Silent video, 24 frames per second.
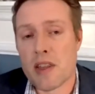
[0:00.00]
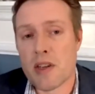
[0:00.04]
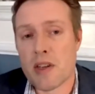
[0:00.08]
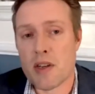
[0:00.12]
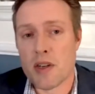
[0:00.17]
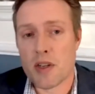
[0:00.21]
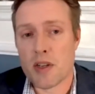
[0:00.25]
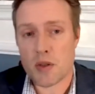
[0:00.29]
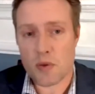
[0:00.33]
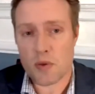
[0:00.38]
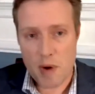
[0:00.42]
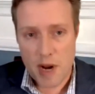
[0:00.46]

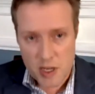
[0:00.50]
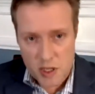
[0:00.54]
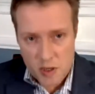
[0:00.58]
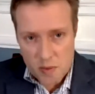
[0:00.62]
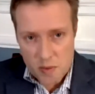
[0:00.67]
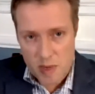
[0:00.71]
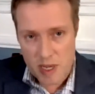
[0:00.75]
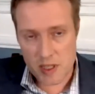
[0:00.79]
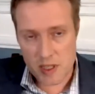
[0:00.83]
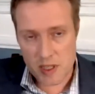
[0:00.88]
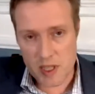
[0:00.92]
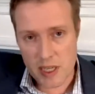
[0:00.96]
There's
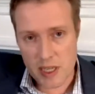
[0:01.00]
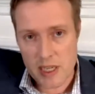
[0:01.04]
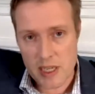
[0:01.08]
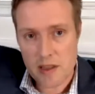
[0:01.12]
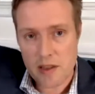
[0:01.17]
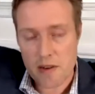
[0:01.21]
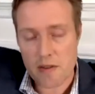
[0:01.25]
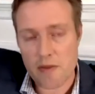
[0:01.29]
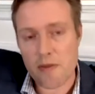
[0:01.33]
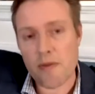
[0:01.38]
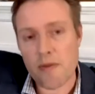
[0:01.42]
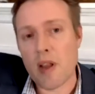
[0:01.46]
regiments on
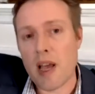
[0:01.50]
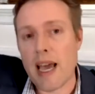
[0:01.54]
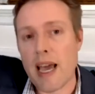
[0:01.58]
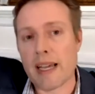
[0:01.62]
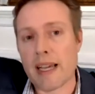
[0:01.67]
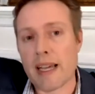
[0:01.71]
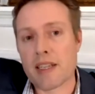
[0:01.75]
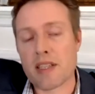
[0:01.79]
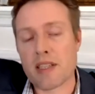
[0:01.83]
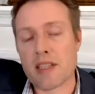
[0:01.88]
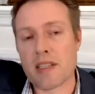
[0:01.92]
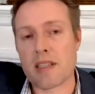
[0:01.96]
either
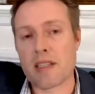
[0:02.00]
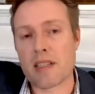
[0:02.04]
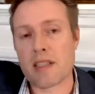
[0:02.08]
flanks